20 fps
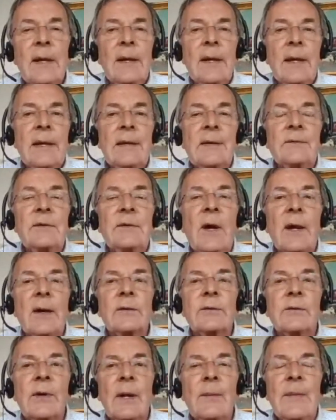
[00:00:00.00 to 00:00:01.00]
and if Donald
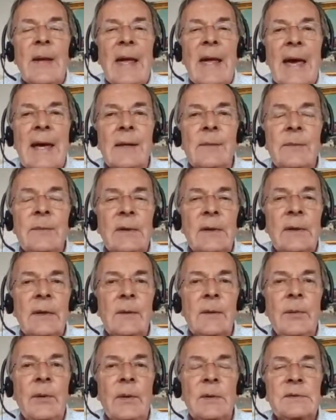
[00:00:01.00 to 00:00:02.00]
Trump adamantly
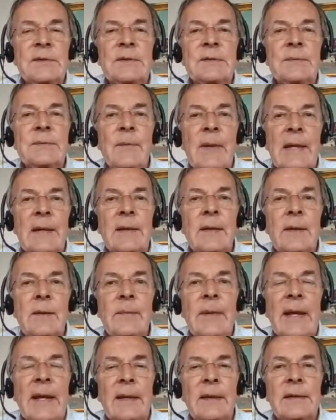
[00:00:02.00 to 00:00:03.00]
opposes mail-in
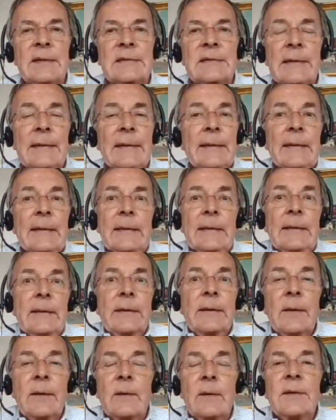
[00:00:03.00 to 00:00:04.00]
ballots,
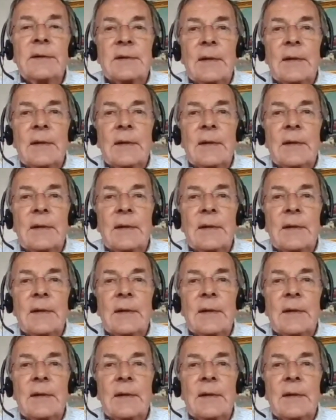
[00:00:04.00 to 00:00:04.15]
you know, there's a